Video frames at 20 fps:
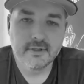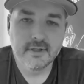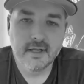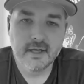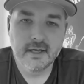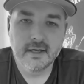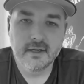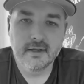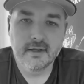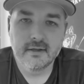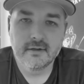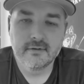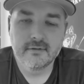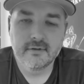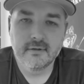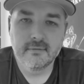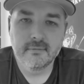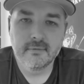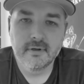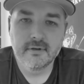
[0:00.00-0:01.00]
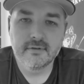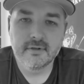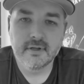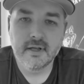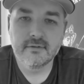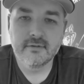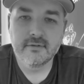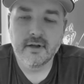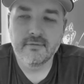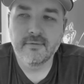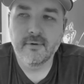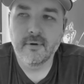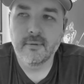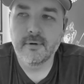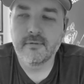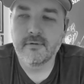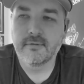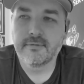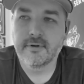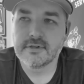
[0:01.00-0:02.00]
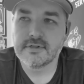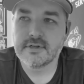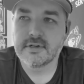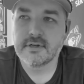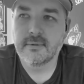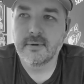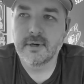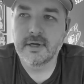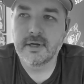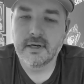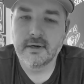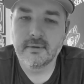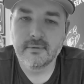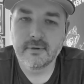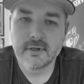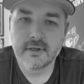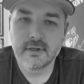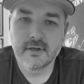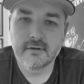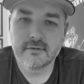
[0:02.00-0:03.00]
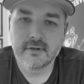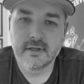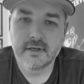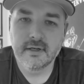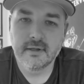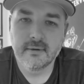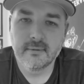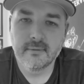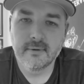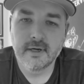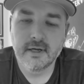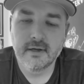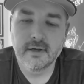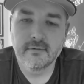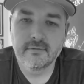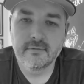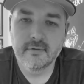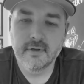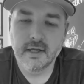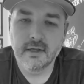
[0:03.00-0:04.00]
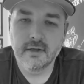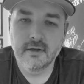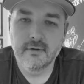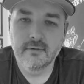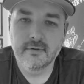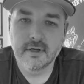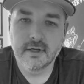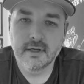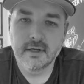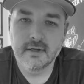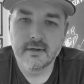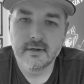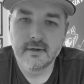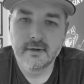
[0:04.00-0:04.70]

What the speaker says: Like it's like form over function in a way that it really does get in the way of like using it.